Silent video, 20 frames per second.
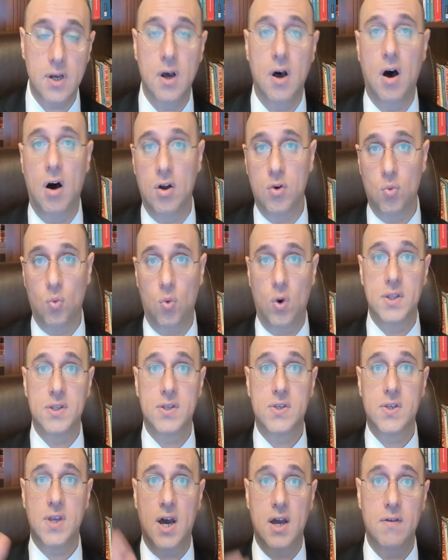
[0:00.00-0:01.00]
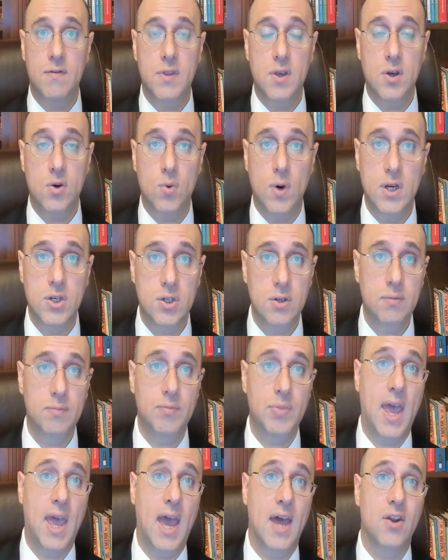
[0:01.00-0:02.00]
on one side of the equation
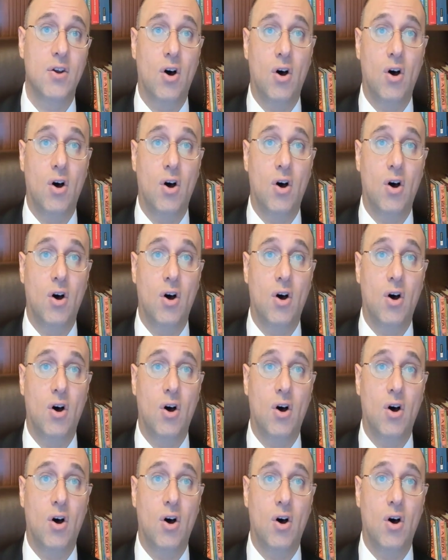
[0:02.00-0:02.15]
and